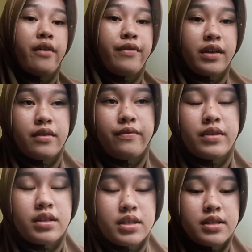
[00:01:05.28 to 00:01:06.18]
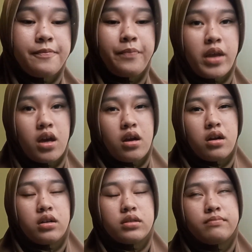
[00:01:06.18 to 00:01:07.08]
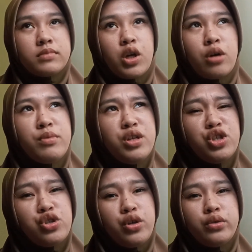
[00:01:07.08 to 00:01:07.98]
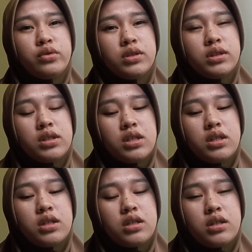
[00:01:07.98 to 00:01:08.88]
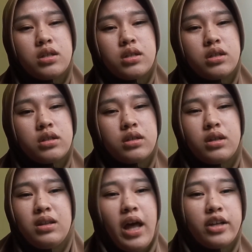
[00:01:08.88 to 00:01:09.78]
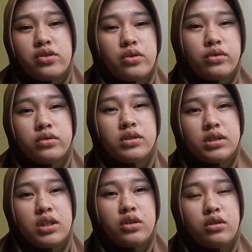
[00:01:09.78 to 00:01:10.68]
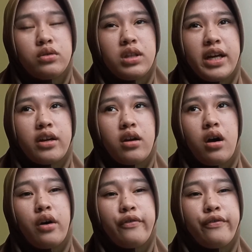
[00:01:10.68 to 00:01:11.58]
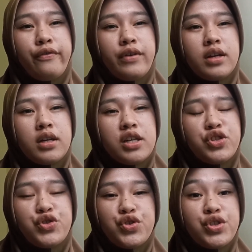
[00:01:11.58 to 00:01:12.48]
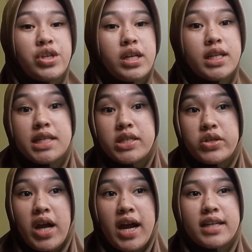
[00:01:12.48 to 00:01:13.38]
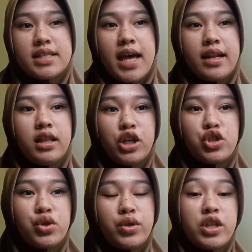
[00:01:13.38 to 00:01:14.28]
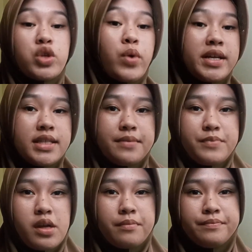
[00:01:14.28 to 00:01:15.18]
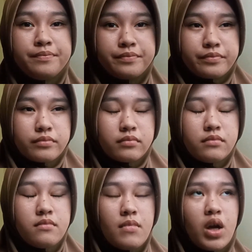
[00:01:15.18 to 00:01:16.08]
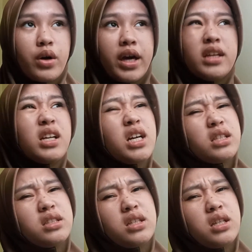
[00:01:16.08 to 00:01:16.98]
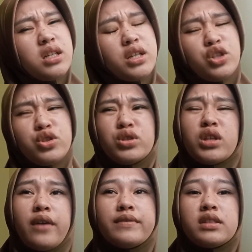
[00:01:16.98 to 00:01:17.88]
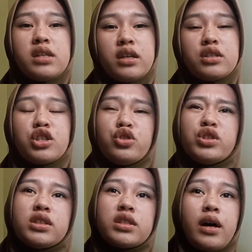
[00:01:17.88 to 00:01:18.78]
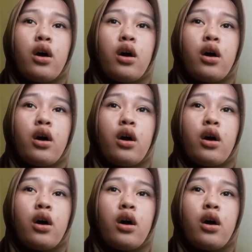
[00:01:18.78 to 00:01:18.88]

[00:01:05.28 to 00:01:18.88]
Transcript: effectiveness. Common issues in lectures include lack of student interest and lecture enthusiasm. Okay, the issues of the use of